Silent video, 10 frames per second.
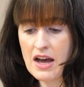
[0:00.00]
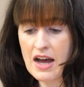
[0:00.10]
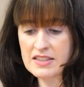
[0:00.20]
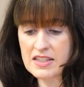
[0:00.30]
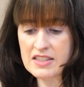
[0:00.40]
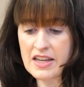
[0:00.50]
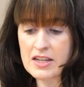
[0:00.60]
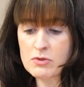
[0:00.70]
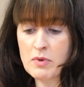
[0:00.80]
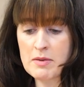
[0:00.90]
As I
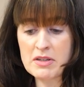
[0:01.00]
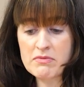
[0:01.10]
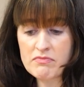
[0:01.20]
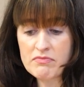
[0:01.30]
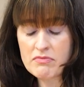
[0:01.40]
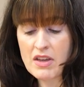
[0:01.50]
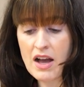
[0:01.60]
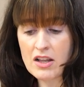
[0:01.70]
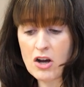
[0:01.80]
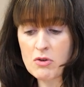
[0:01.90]
said, women,
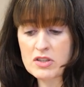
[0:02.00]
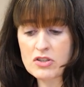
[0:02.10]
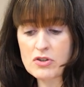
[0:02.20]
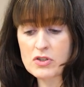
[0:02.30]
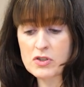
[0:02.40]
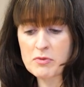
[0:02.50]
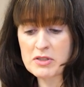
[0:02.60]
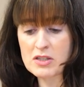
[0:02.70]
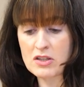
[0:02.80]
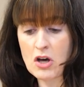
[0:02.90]
along with those from
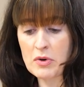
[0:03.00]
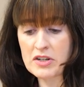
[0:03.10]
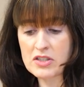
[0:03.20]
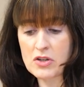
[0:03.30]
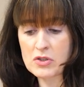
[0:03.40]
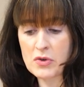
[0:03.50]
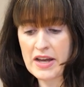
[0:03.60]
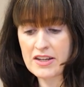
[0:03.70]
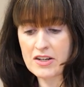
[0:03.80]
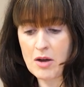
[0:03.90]
a lower
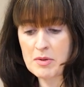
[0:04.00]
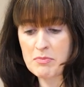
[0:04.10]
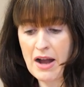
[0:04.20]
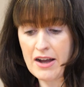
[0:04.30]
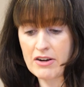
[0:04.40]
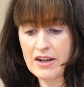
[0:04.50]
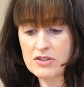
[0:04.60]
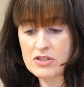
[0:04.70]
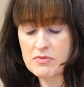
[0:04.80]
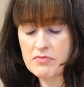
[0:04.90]
socioeconomic
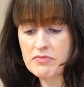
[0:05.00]
background